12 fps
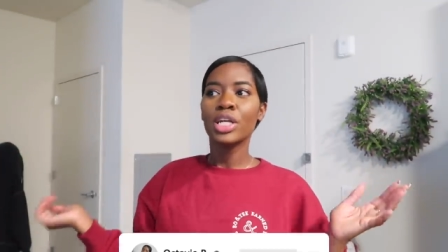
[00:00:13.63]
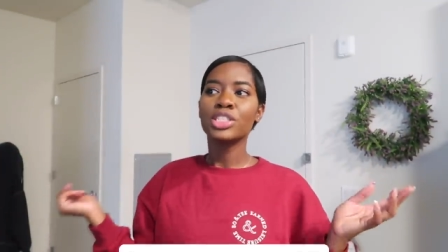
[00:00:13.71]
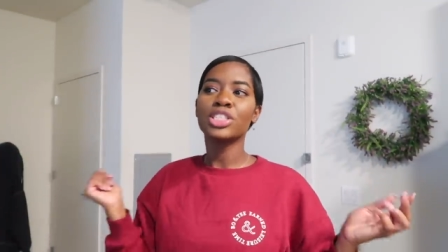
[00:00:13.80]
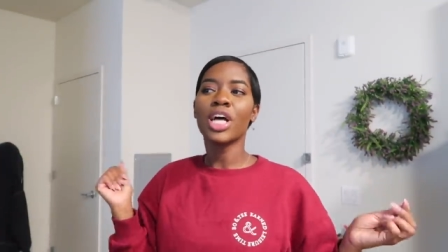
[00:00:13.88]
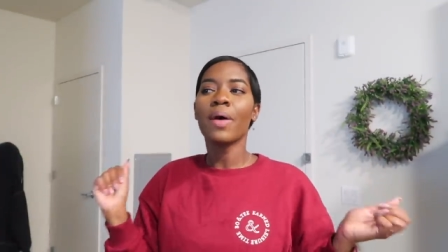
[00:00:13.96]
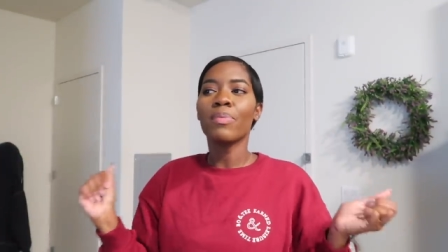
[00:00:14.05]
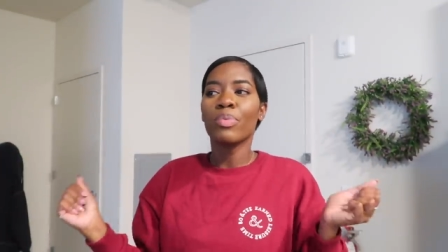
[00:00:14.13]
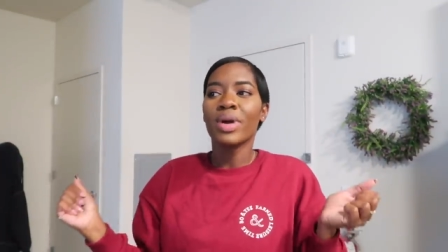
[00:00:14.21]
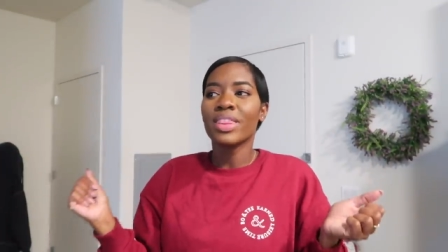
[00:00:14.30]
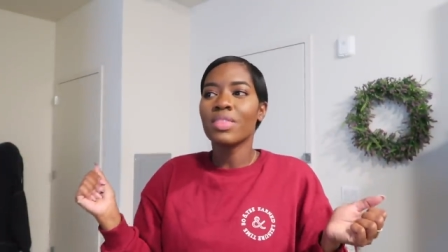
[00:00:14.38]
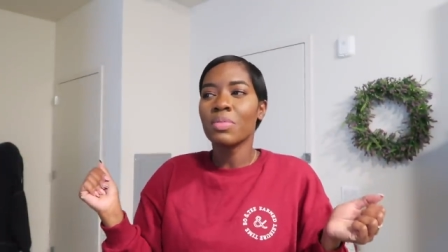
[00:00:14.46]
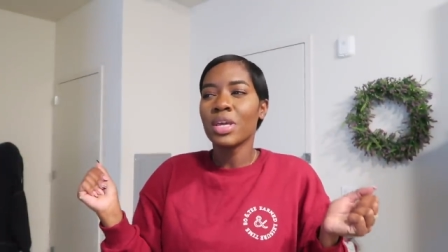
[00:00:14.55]
shop
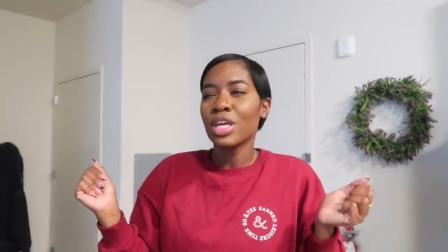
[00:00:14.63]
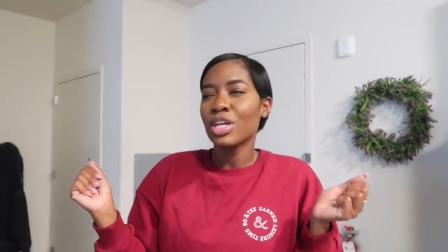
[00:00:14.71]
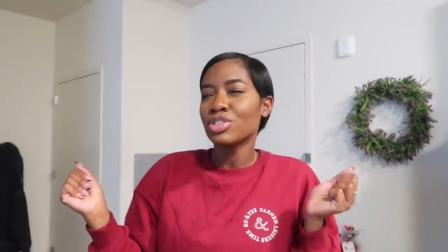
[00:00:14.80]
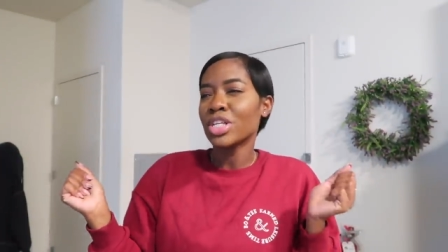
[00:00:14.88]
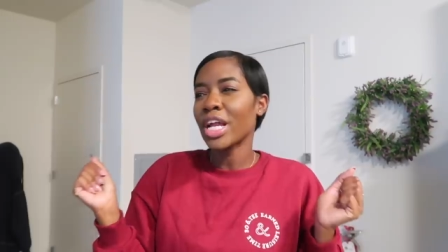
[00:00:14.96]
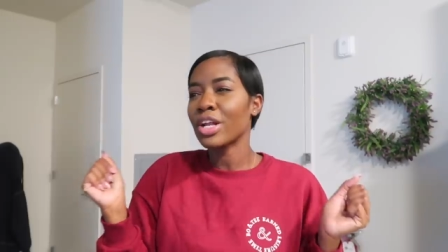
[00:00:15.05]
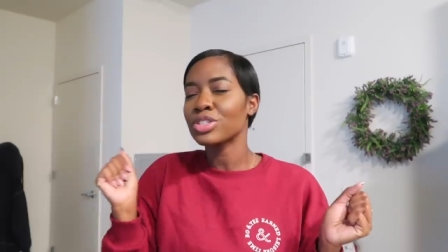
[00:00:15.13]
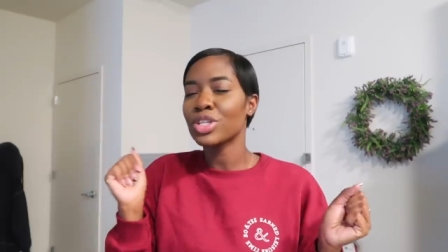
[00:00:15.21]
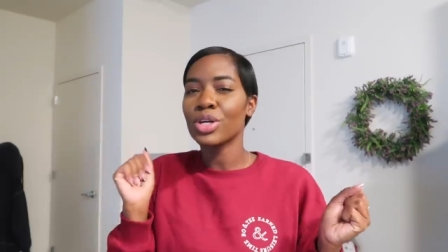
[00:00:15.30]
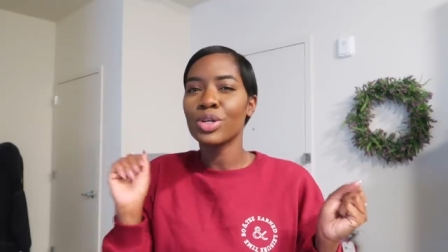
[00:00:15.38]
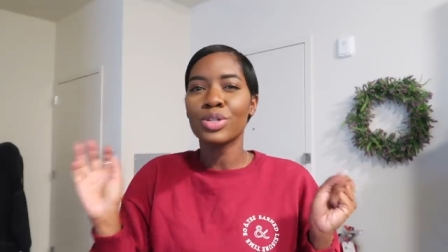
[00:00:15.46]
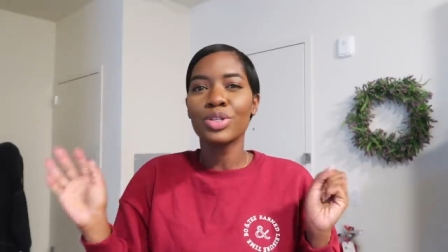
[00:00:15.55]
with me, Trader
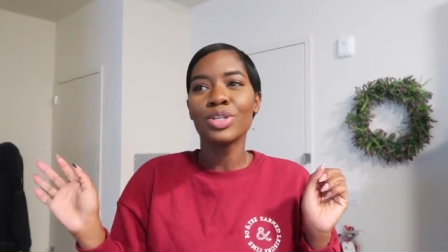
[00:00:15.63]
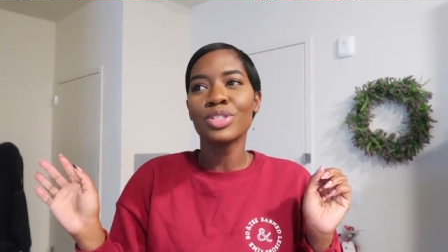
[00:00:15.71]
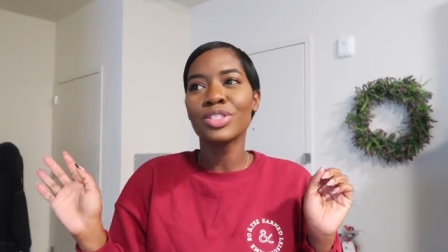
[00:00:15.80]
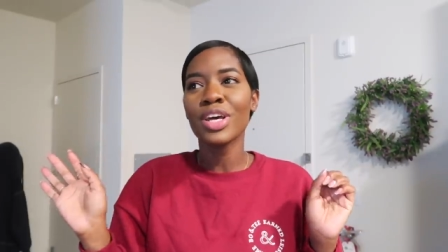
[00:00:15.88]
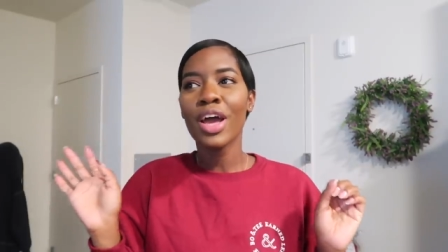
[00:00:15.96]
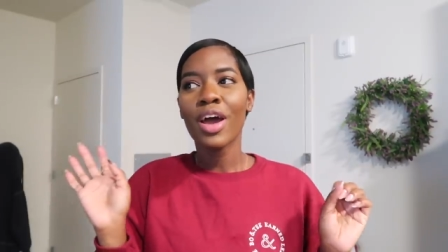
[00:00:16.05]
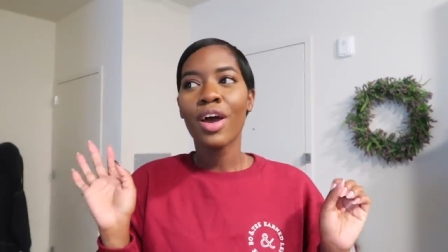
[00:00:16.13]
Joe's